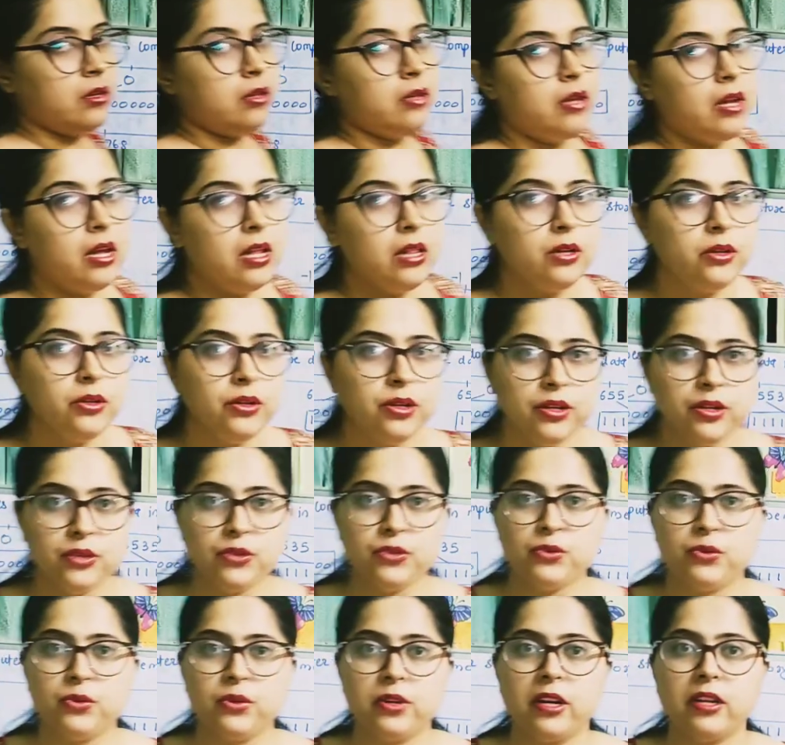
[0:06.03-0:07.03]
Hello dear
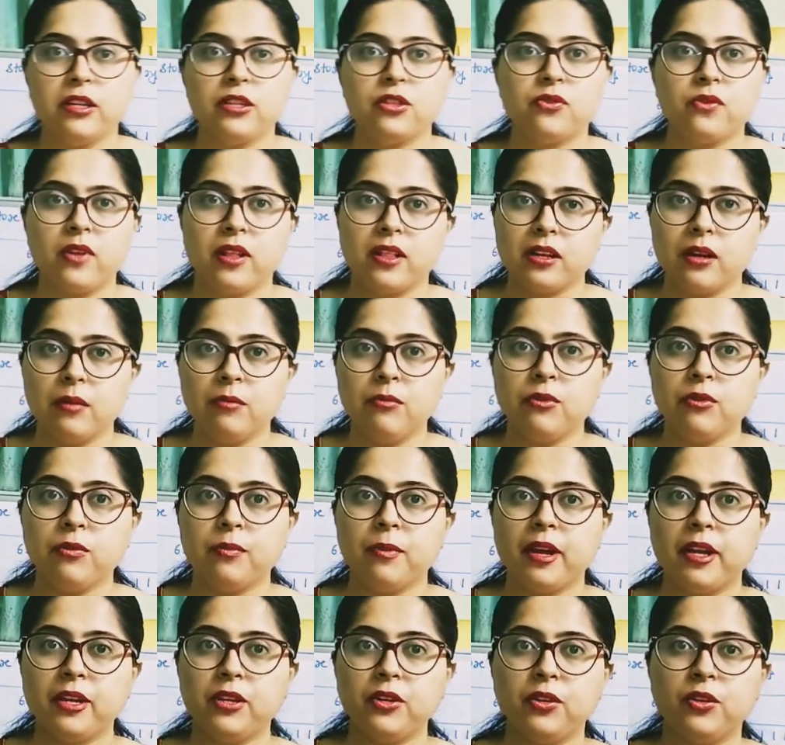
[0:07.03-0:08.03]
students, welcome to
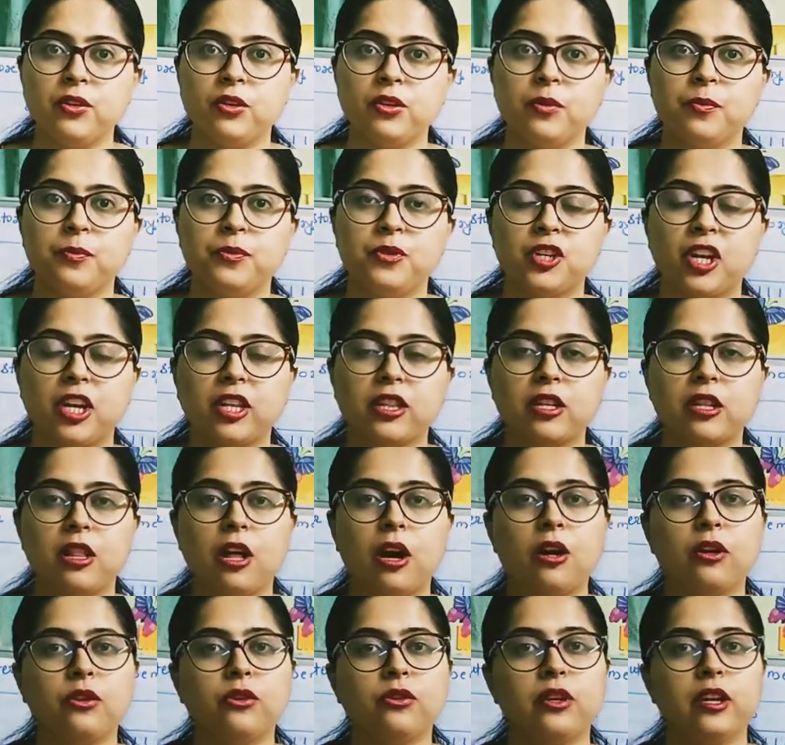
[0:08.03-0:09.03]
my YouTube channel.
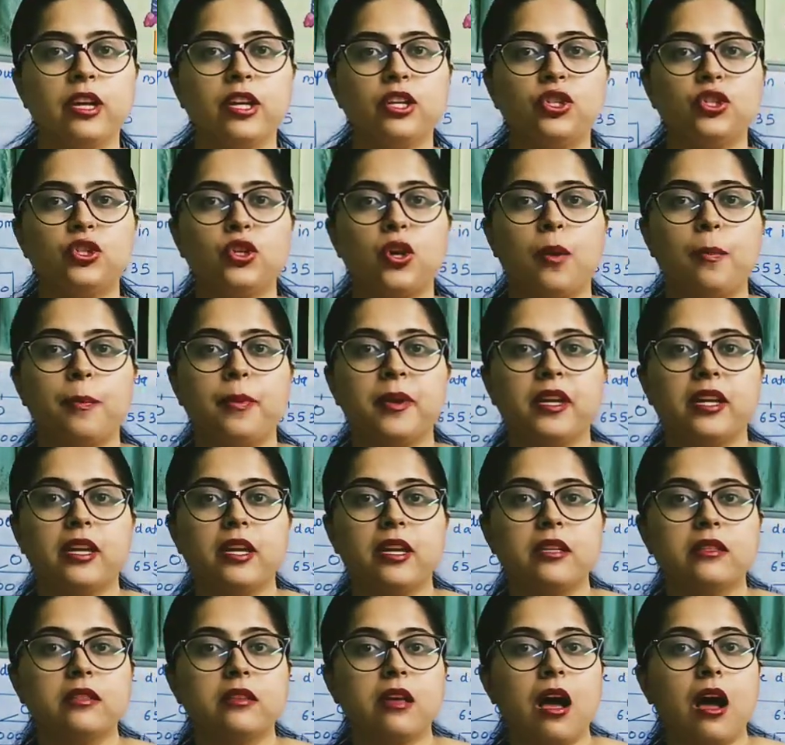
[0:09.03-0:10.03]
Our today's topic
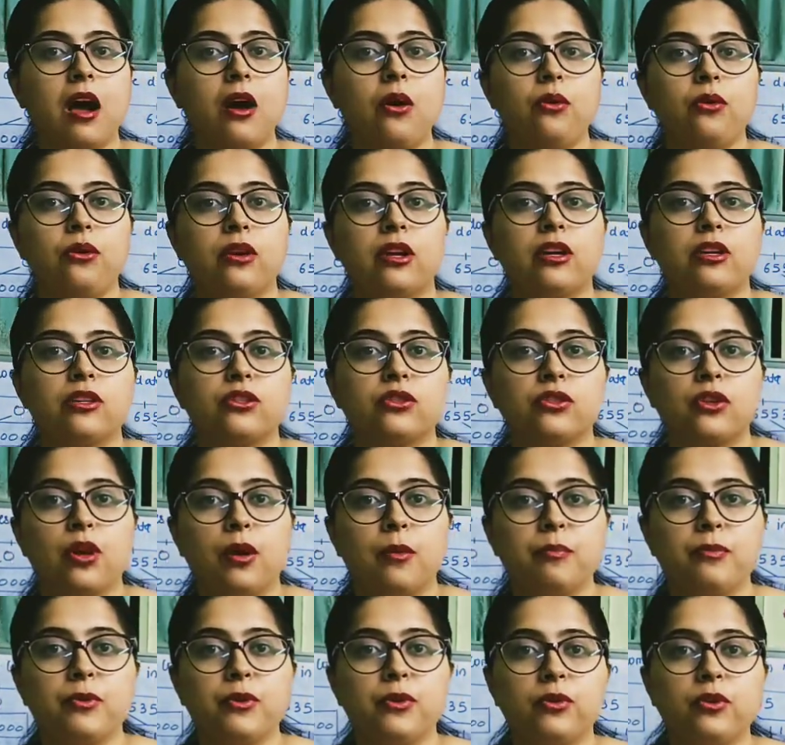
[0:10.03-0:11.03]
is how does
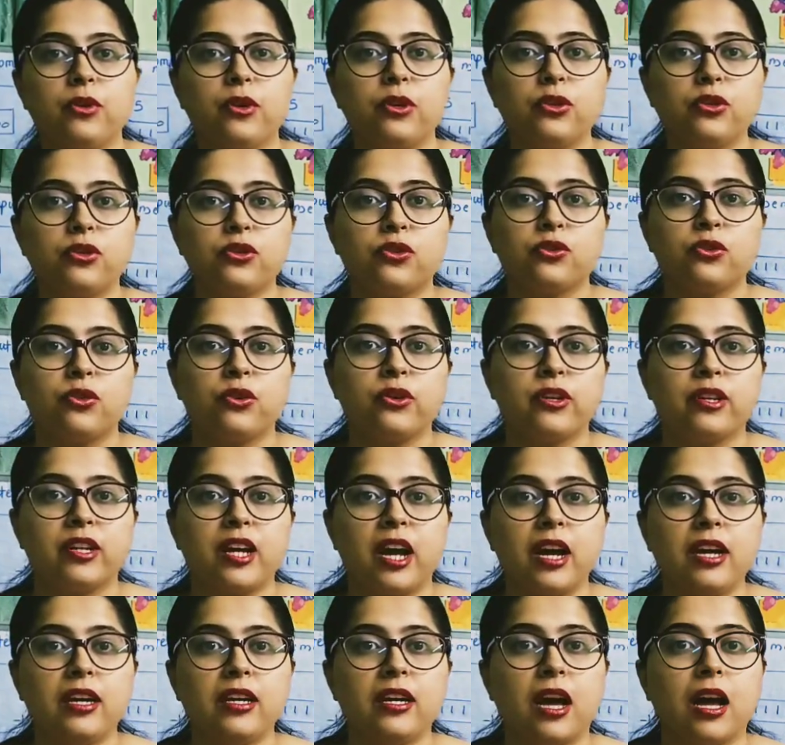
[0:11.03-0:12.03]
computer store
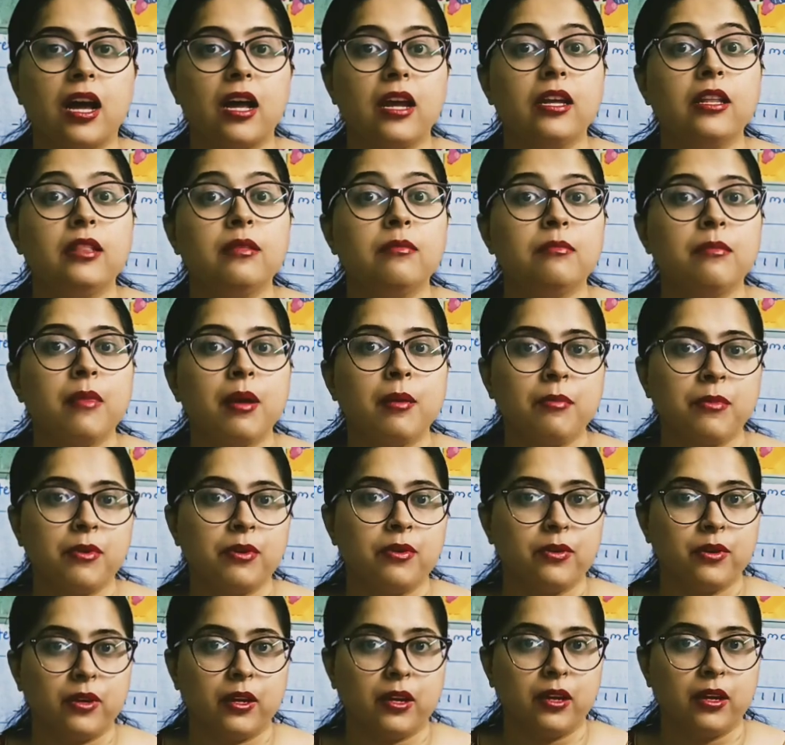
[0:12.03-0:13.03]
data in
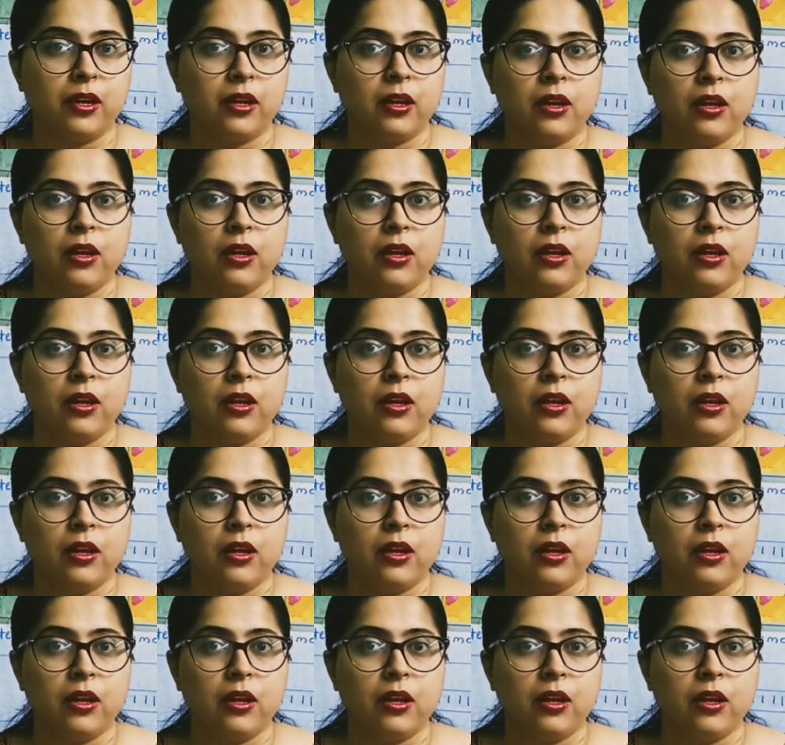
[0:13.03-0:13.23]
memory.